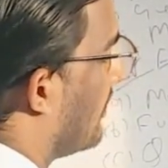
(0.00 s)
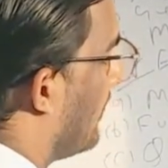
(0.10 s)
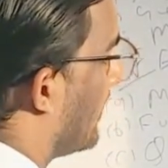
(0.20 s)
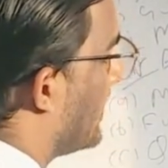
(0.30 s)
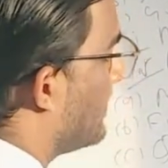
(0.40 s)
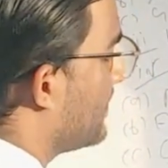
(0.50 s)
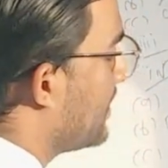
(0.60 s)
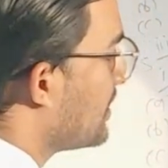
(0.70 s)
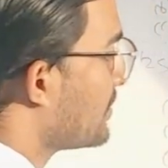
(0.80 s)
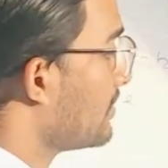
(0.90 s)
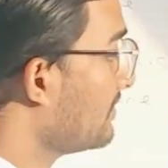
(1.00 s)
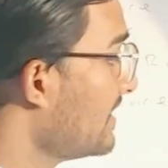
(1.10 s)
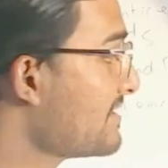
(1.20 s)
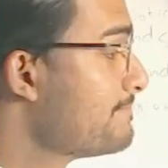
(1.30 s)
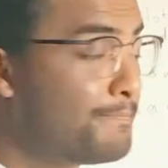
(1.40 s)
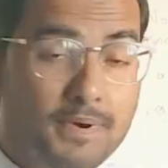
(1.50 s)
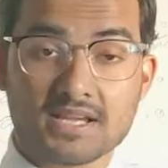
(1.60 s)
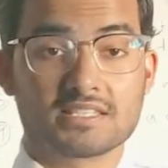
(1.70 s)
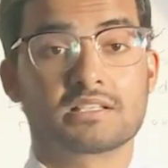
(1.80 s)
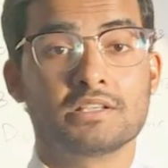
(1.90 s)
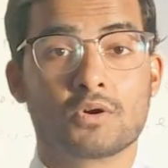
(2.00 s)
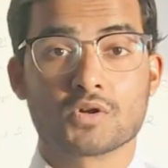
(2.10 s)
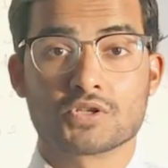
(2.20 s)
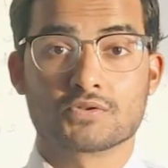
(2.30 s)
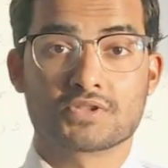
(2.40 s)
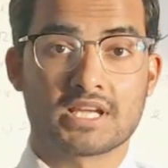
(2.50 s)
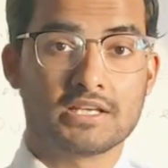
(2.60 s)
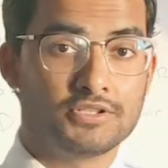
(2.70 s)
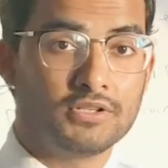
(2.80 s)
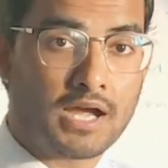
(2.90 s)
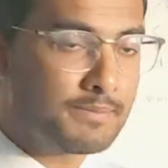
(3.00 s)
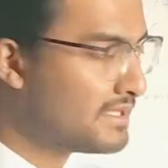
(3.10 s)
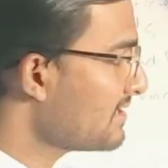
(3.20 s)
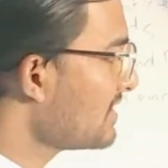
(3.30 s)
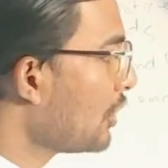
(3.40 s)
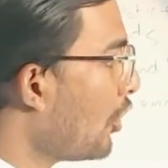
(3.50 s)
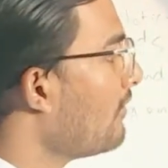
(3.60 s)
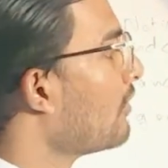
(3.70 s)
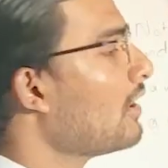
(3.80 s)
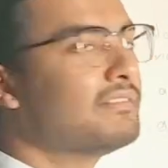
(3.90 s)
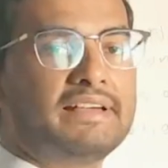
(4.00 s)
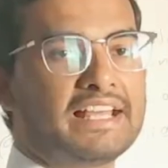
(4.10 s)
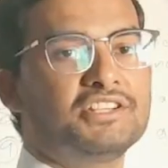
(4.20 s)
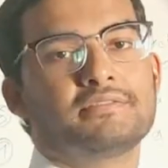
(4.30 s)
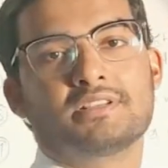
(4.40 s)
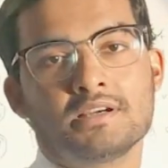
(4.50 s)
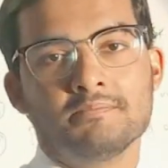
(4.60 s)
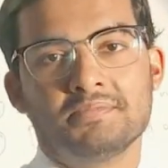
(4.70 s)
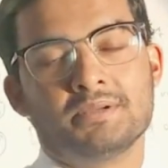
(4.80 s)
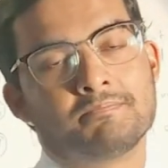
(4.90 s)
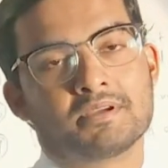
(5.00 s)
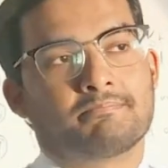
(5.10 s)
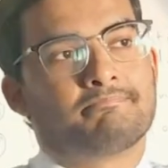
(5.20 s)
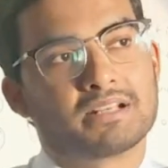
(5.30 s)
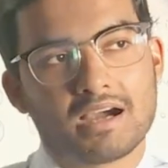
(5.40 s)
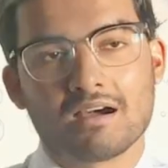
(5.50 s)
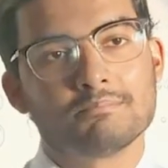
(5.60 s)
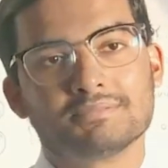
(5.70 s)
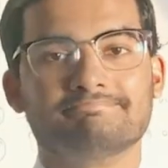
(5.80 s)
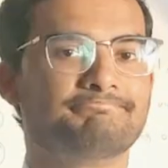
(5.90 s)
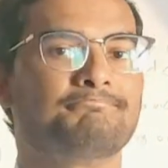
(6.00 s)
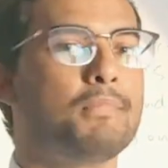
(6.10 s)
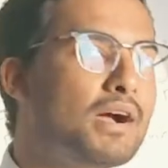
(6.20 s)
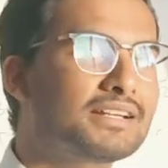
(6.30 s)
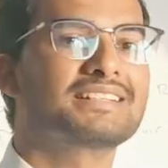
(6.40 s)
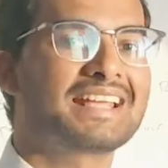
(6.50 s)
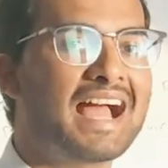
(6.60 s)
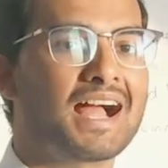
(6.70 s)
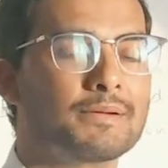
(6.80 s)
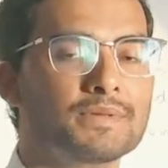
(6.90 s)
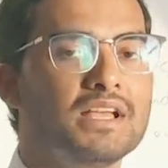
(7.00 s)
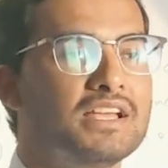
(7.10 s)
All right, so this basically goes on to tell you, I mean, this is the overall value of the company, but market cap